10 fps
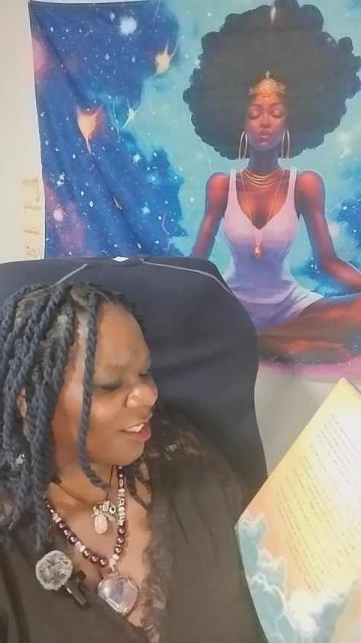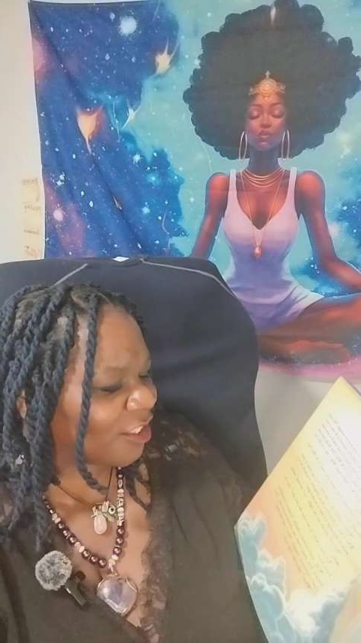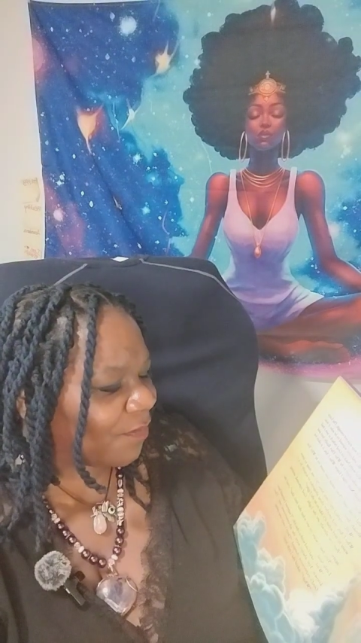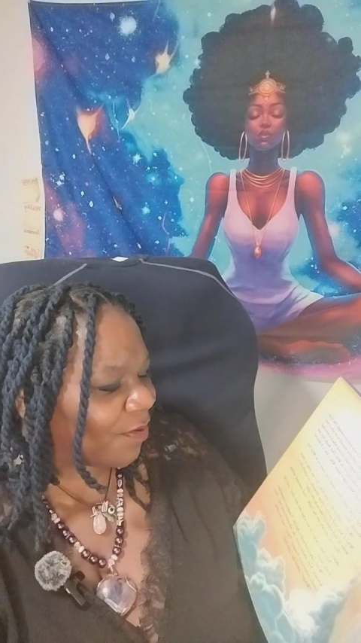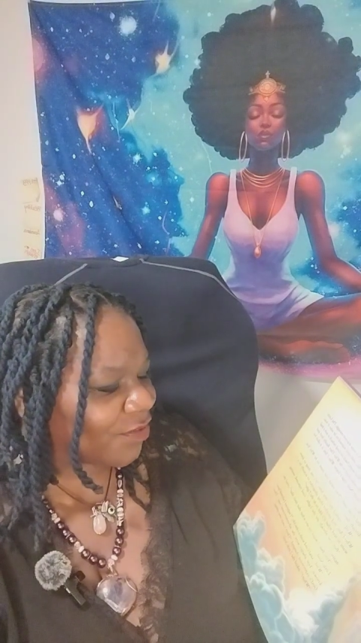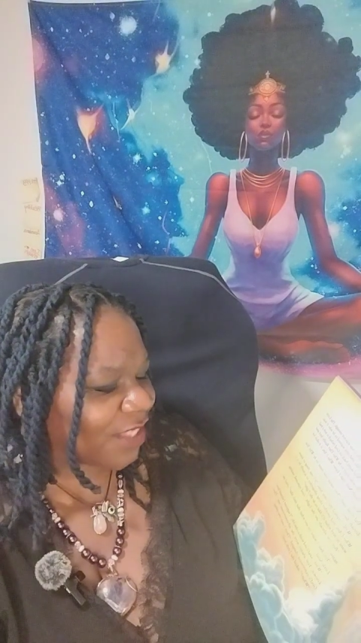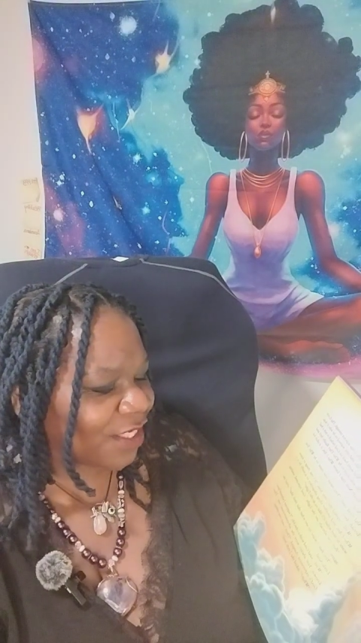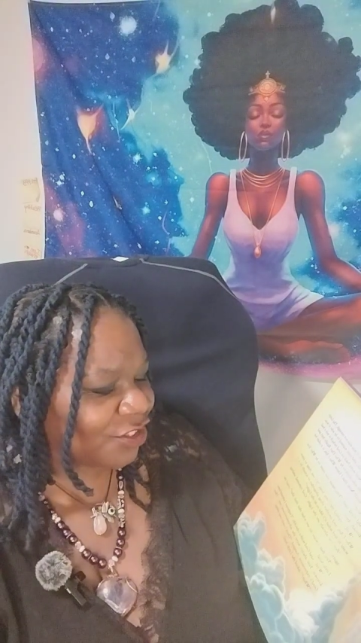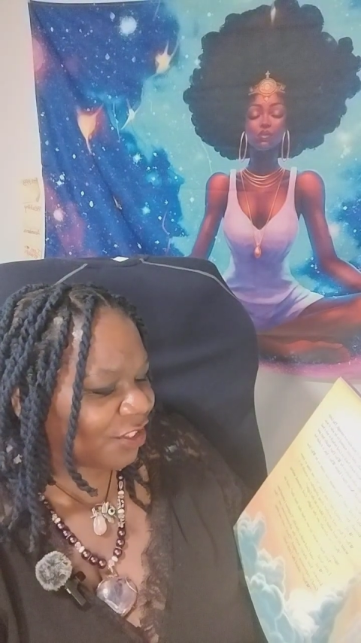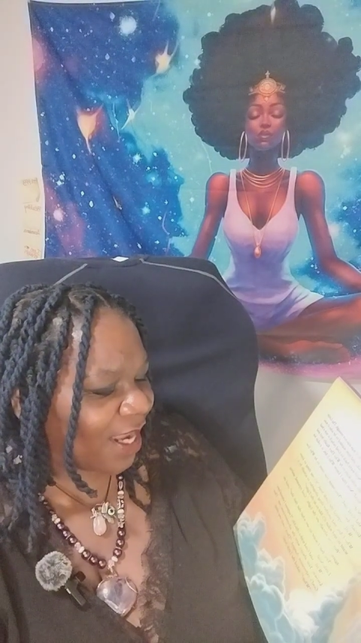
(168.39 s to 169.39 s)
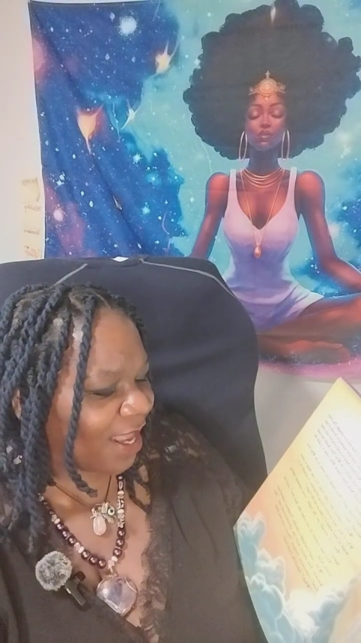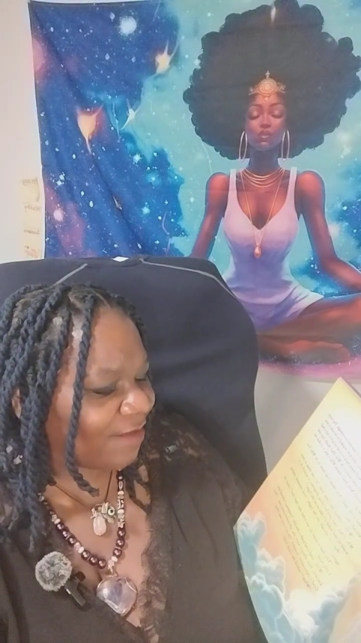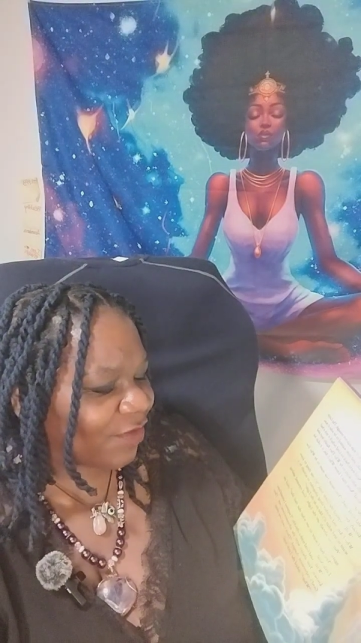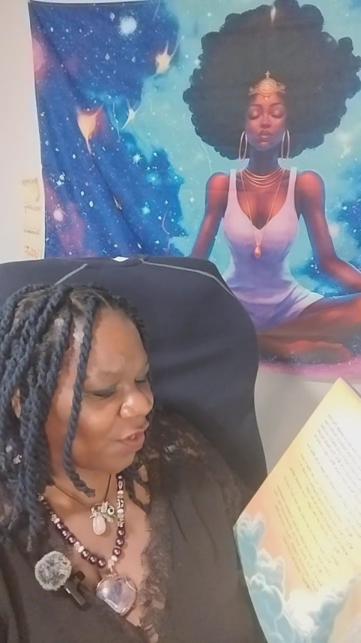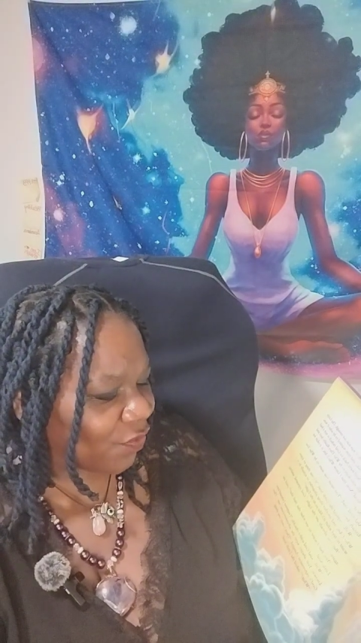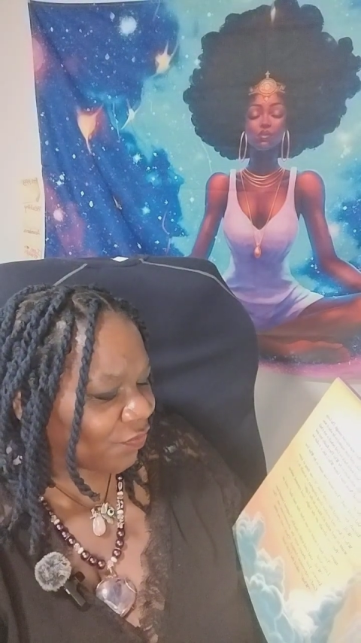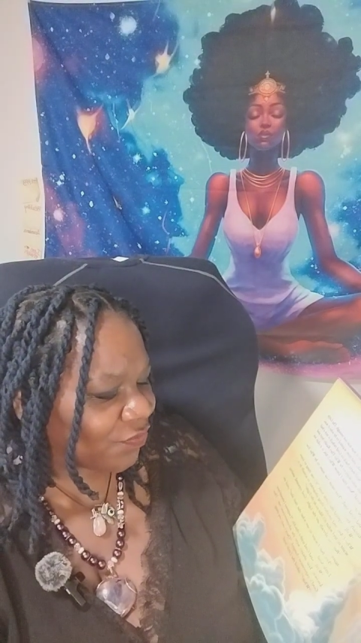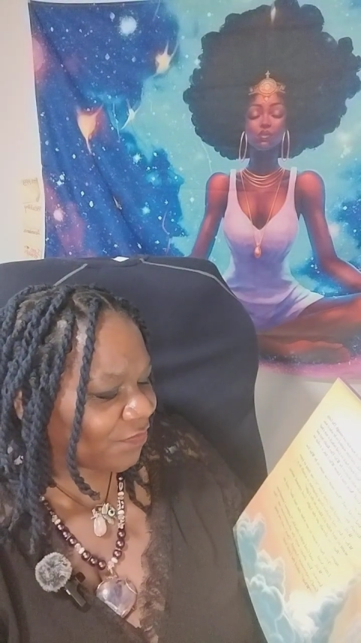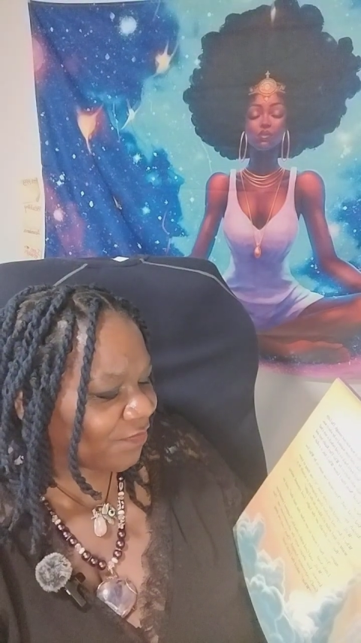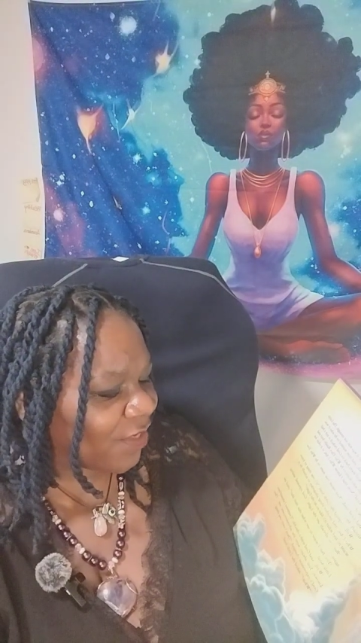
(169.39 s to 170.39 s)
I suppose I should have known.